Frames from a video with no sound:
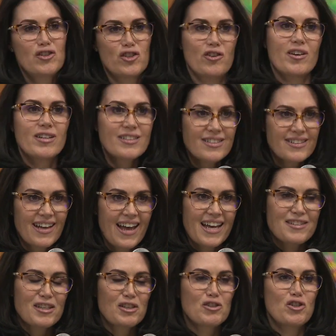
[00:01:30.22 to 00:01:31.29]
jurist,
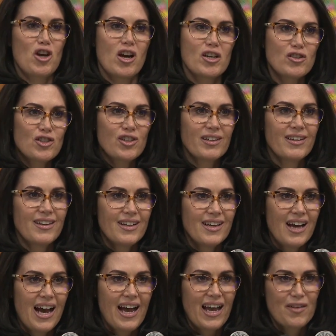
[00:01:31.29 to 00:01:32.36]
as a judge,
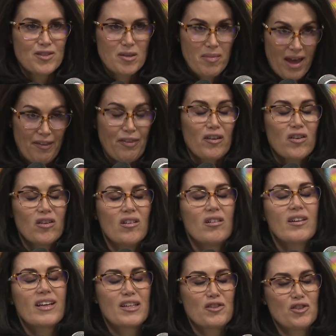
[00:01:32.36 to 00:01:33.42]
I have some
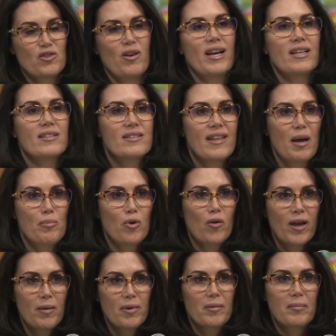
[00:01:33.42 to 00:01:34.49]
ethical constraints that
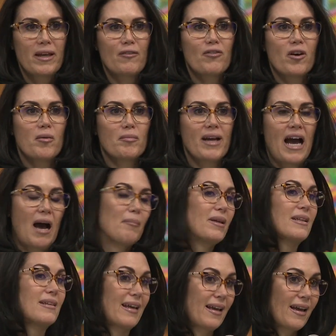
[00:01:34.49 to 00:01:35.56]
prohibit me from
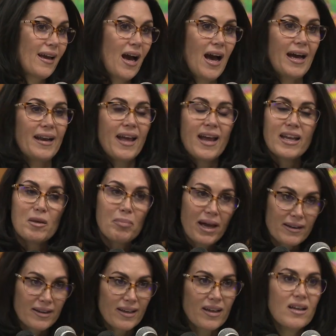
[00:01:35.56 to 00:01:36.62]
commenting on any
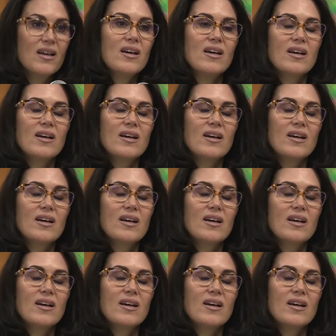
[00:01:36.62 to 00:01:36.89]
pending